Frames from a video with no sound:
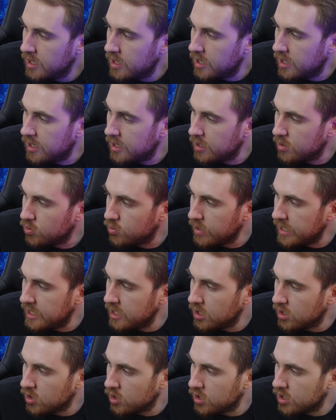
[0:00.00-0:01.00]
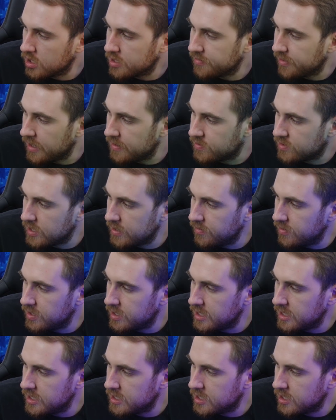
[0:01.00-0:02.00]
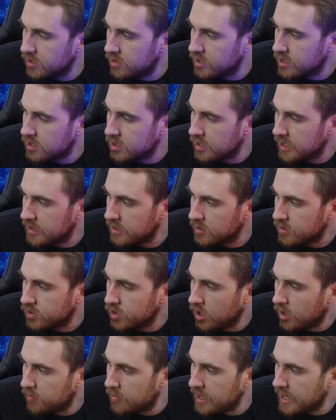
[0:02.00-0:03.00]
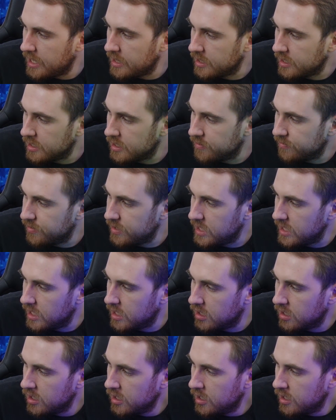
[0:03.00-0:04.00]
uh, Radeon RX 570 series at the top and then NVIDIA